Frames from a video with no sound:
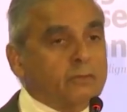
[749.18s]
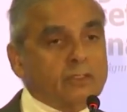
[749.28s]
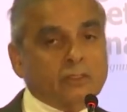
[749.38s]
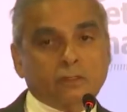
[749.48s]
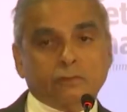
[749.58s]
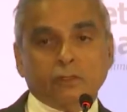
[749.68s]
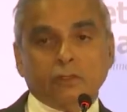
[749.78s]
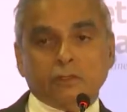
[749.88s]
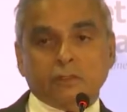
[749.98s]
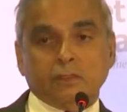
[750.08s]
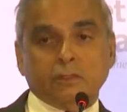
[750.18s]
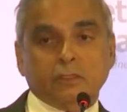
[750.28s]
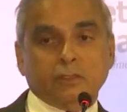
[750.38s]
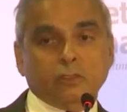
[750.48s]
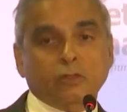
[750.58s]
which is, of course,
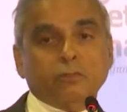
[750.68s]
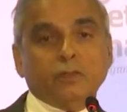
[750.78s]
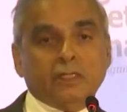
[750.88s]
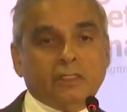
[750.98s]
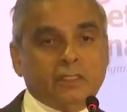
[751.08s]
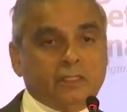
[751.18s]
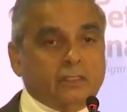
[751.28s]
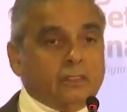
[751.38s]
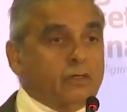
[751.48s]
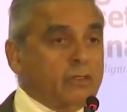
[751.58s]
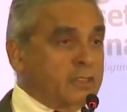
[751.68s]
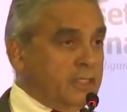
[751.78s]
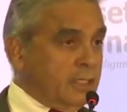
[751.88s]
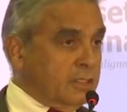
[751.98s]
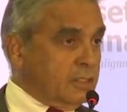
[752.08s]
the geopolitical
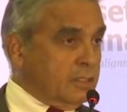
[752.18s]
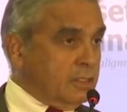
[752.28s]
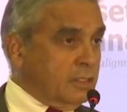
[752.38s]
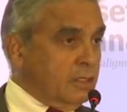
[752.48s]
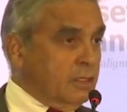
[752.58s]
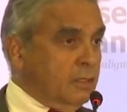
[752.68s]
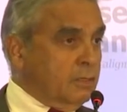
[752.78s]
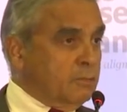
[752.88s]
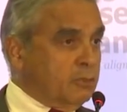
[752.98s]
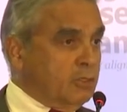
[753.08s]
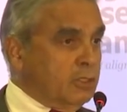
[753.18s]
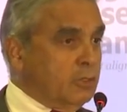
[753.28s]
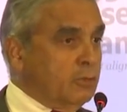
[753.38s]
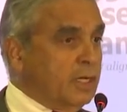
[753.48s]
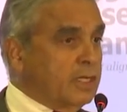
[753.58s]
contest between
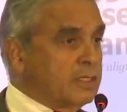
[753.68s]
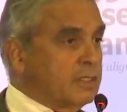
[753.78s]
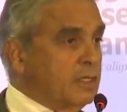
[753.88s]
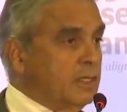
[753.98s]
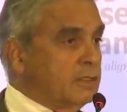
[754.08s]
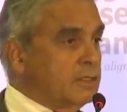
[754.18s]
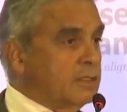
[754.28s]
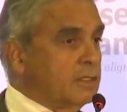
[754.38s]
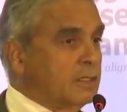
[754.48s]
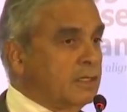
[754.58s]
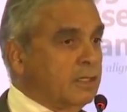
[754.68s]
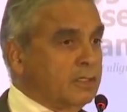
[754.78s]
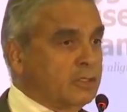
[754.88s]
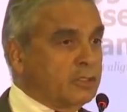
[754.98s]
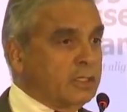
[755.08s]
the United States
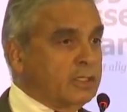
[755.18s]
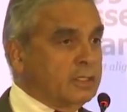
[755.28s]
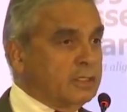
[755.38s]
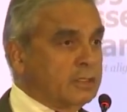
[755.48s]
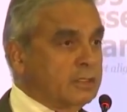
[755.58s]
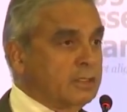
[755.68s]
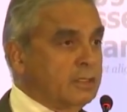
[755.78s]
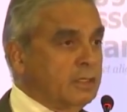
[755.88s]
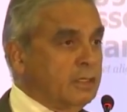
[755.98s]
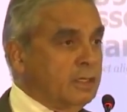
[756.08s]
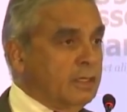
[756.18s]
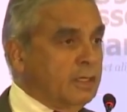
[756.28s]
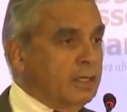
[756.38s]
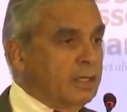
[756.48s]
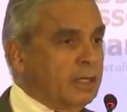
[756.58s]
and China.
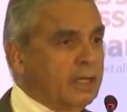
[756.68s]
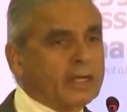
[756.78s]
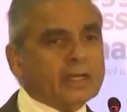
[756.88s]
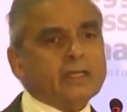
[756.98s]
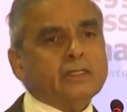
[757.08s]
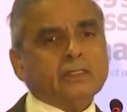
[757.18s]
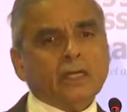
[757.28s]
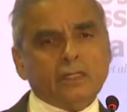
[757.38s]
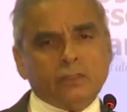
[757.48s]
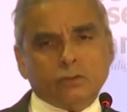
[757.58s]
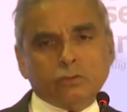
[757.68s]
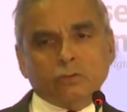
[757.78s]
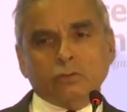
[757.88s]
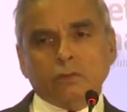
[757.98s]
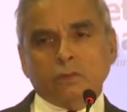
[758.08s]
And I can tell
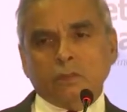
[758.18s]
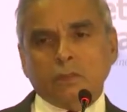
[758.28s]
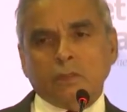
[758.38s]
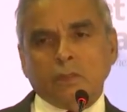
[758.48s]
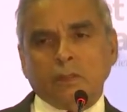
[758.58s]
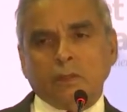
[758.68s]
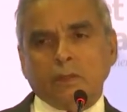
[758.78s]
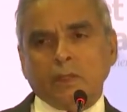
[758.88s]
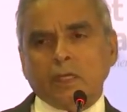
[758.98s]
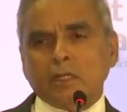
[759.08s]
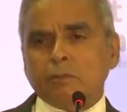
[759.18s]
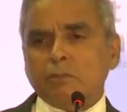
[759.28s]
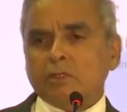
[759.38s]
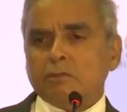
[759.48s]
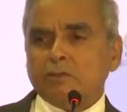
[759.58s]
you that it'll
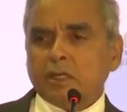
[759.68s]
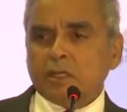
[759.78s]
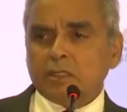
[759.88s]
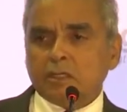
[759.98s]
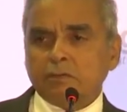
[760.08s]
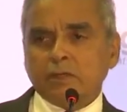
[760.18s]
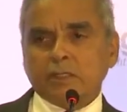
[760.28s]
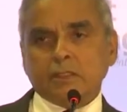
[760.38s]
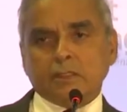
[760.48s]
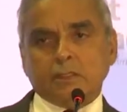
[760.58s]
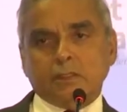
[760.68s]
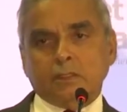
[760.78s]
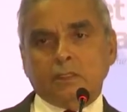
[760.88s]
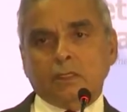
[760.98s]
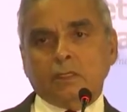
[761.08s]
be a very difficult
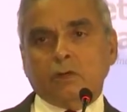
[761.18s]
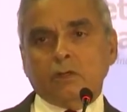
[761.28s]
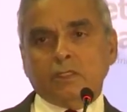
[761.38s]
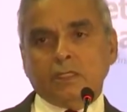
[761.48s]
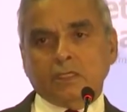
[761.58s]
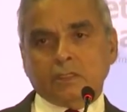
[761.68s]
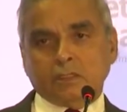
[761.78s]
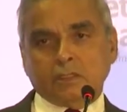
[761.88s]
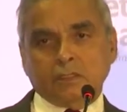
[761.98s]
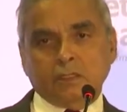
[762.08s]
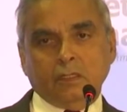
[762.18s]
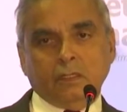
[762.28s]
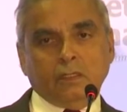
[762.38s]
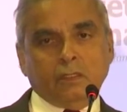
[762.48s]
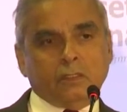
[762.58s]
contest
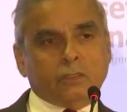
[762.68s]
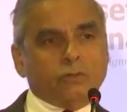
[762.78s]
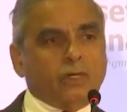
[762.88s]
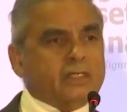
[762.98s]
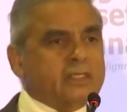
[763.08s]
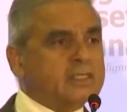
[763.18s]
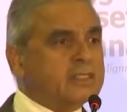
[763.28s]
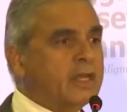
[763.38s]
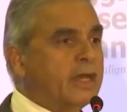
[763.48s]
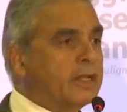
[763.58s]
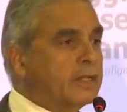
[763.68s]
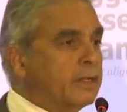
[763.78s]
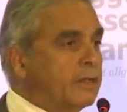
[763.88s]
to understand,